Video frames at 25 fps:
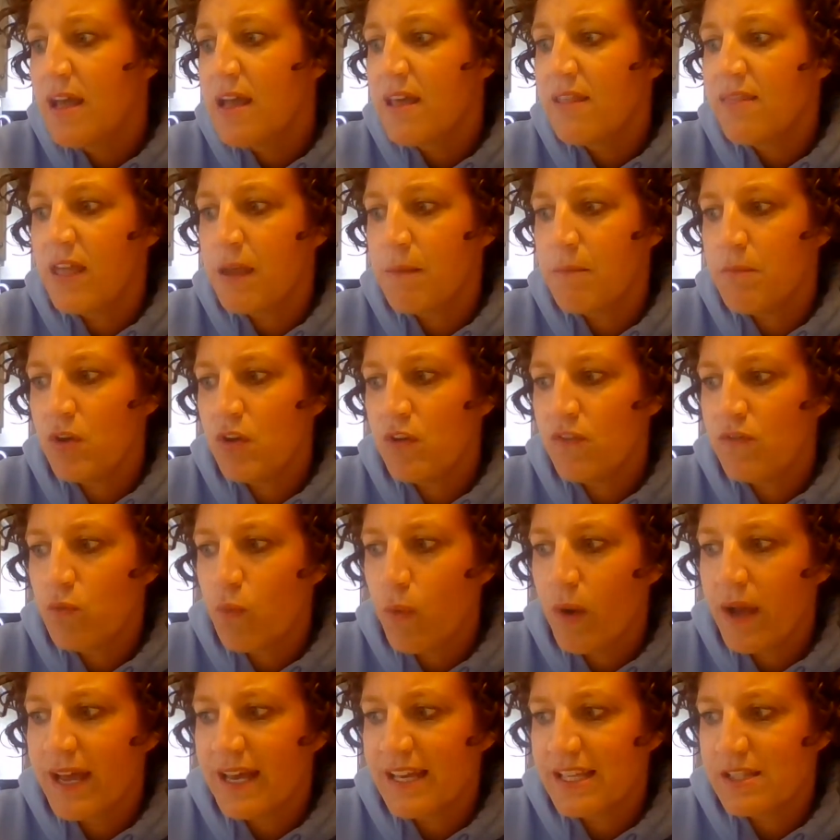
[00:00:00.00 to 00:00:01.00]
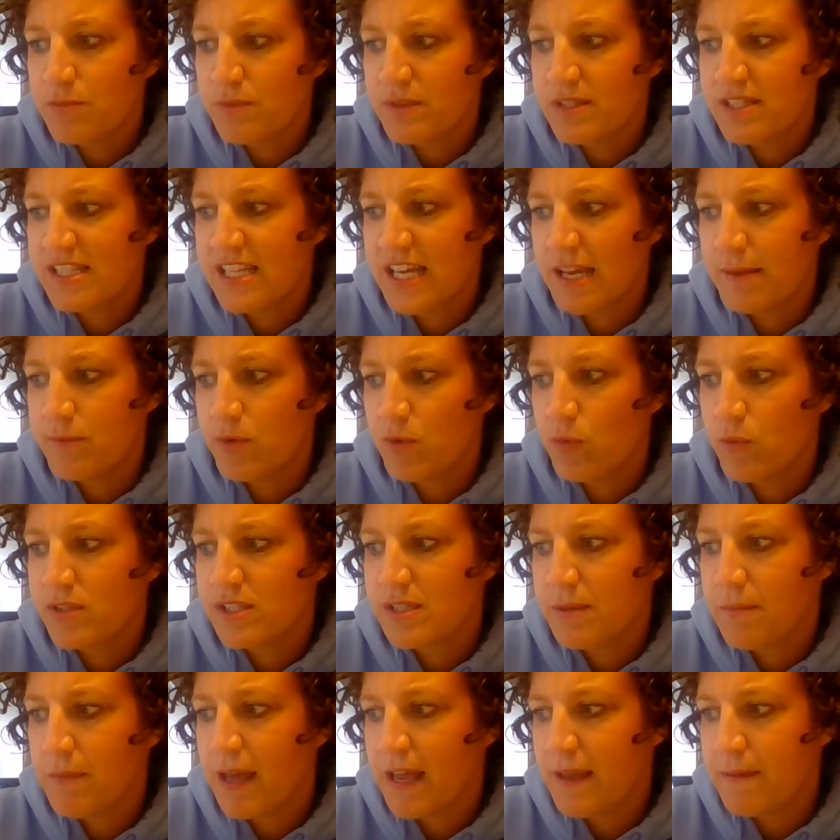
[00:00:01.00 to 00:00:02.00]
They moved west when Samuel
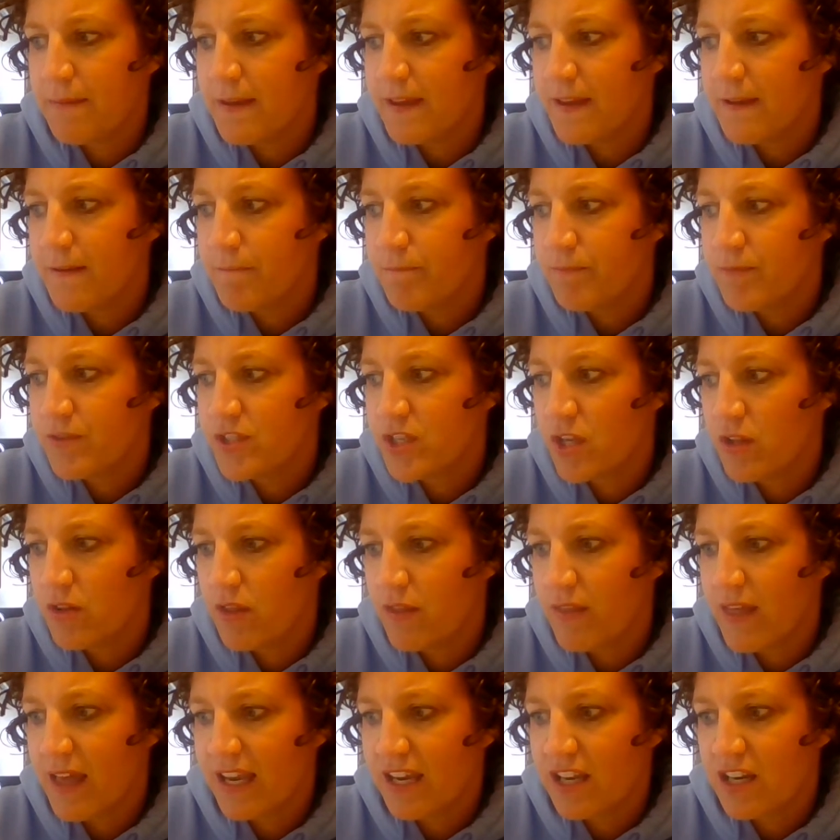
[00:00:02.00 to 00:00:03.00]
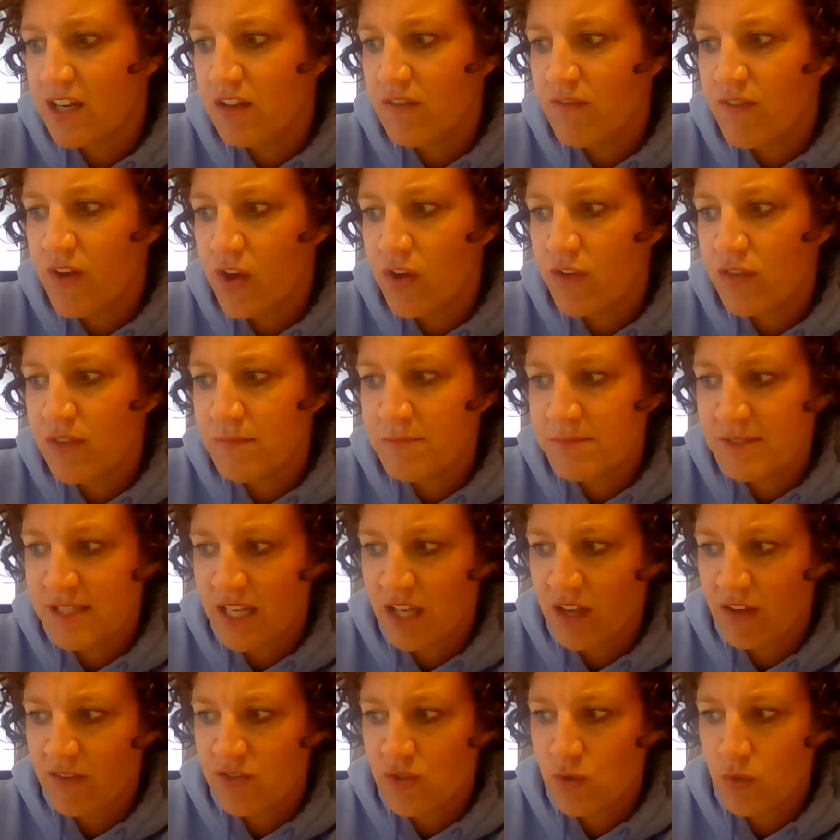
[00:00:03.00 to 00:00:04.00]
was a baby so that they could devote
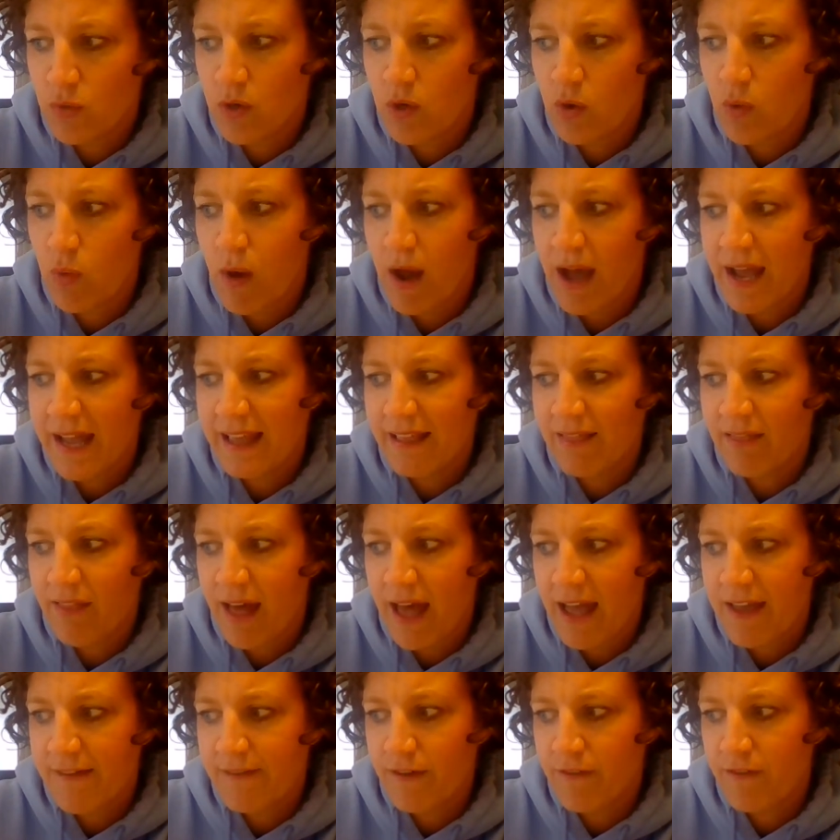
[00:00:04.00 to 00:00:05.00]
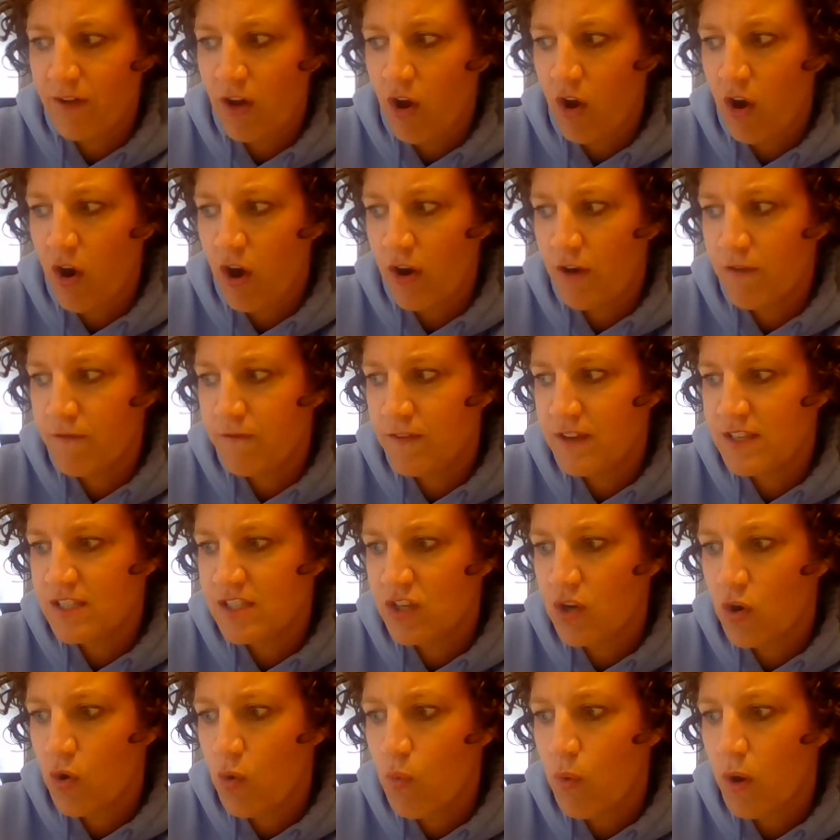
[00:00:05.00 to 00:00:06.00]
themselves to a quiet life of hard
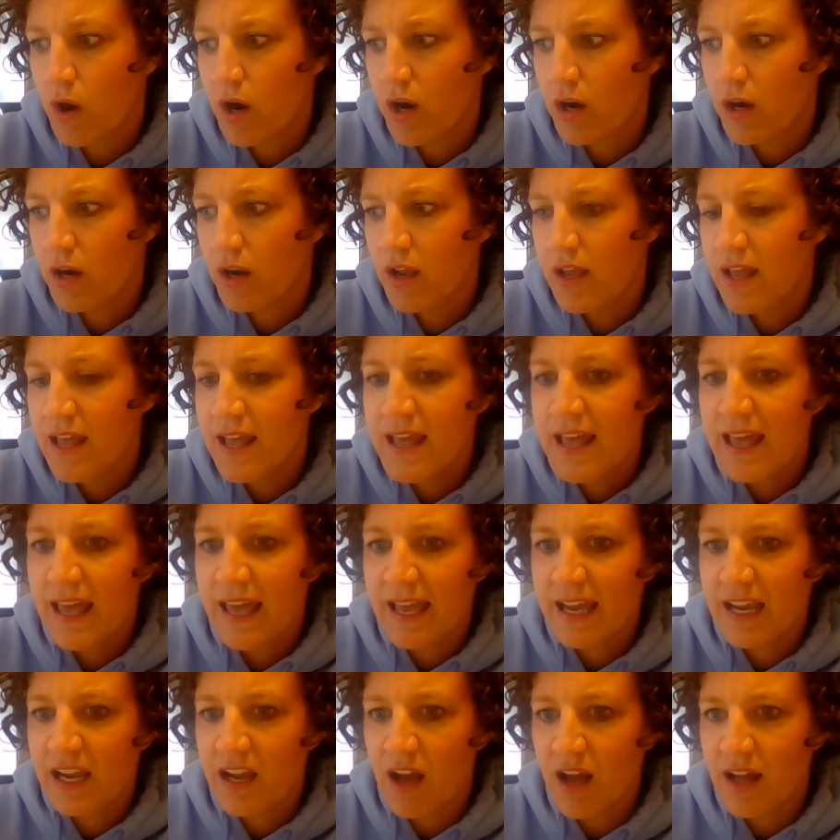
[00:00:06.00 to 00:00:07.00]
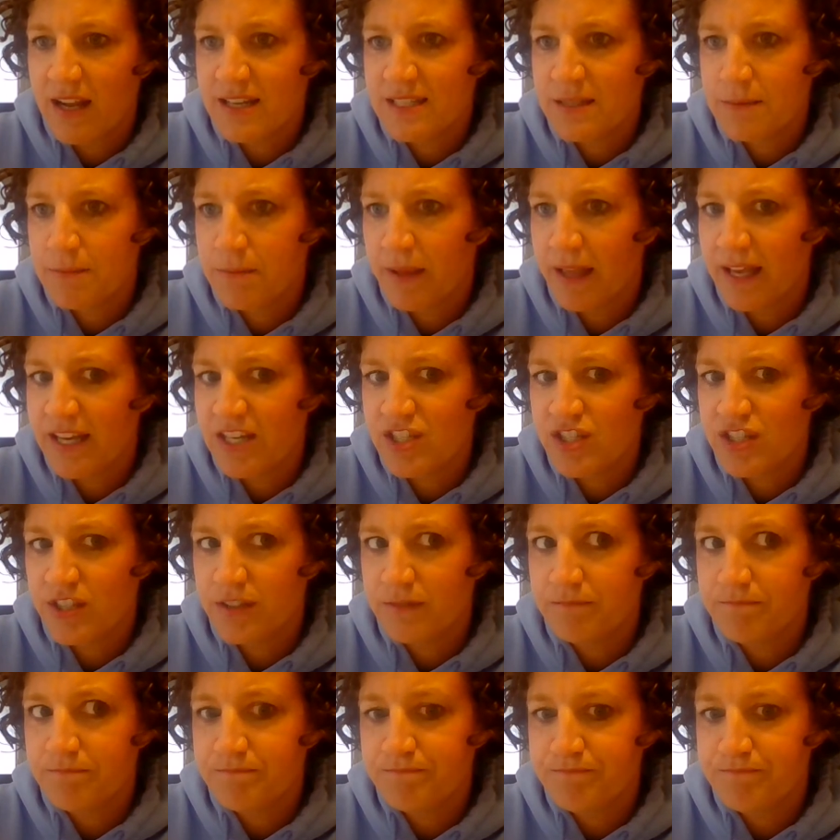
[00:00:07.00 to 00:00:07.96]
physical work and contemplation.